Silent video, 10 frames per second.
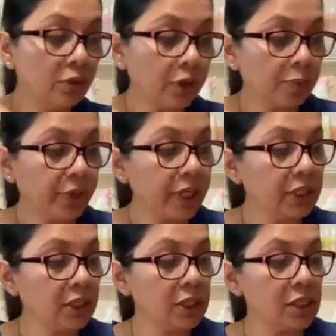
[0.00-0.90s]
door
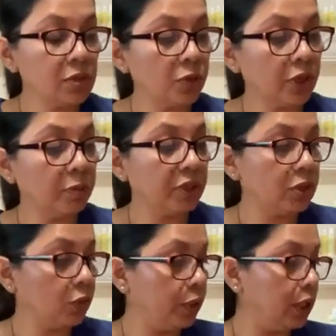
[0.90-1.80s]
prizes. We're going to
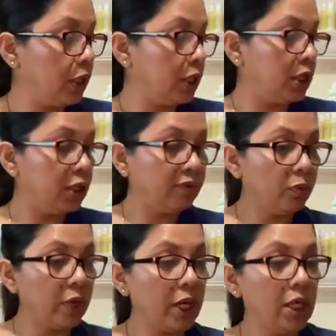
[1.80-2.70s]
be doing
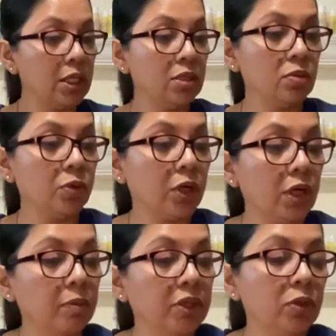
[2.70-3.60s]
giveaways. We're
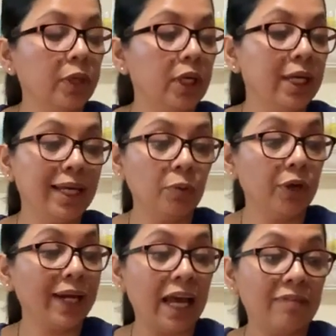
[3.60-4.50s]
going to
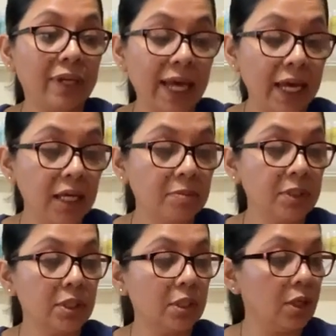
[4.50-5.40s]
have
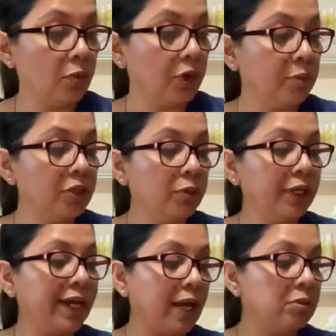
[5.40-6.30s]
games. You know, we're going to be
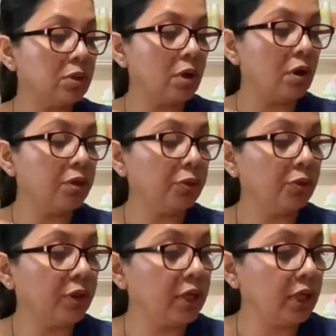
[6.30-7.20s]
doing games all
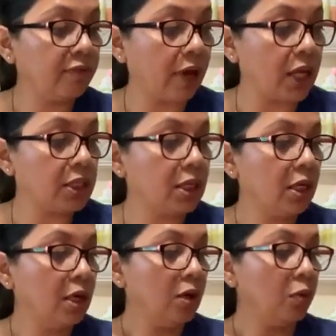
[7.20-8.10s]
through the
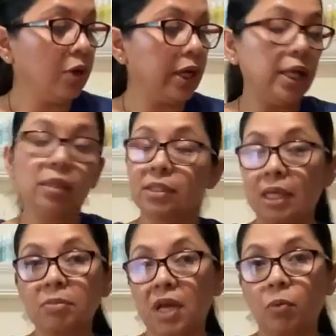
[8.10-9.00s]
event. We're at
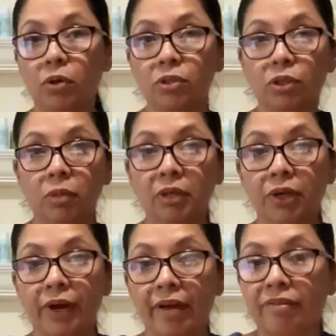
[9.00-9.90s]
the same time, we're also going to
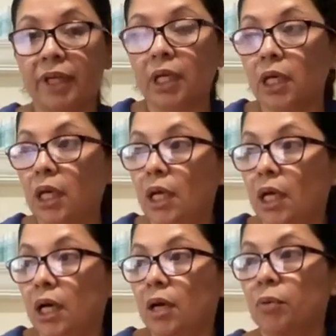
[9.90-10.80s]
be crafting.
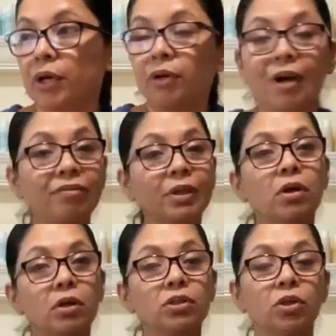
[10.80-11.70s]
We're going to craft
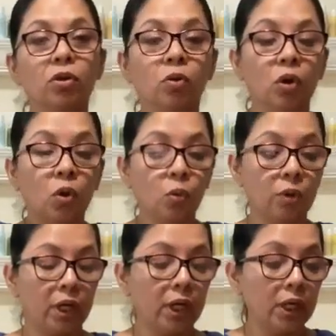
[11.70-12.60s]
along. So
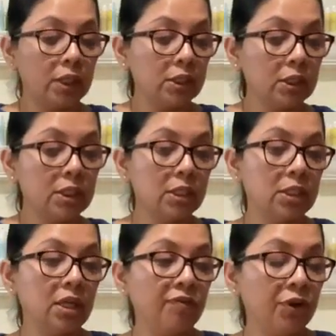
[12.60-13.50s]

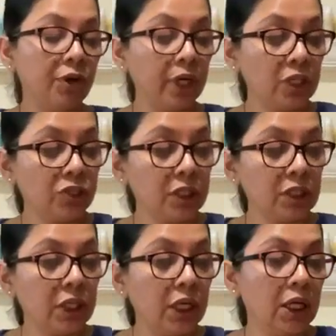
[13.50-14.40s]
if you're
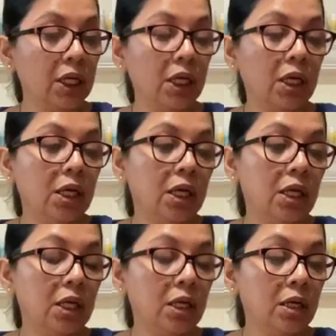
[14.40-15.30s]
interested
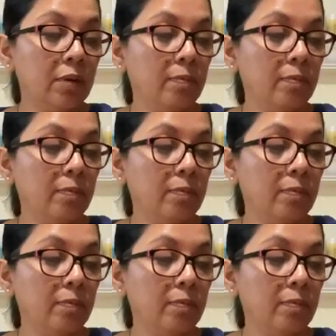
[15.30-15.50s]
and